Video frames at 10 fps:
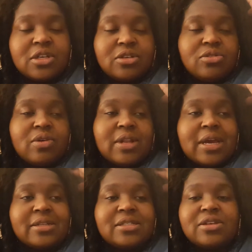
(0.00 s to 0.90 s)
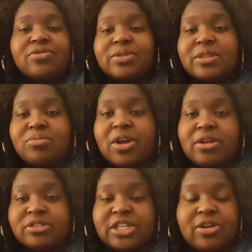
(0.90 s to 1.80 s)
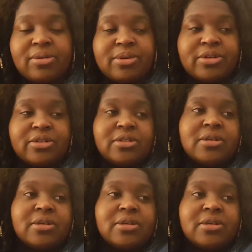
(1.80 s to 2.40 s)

you know, a lot of stuff with the bridal shower.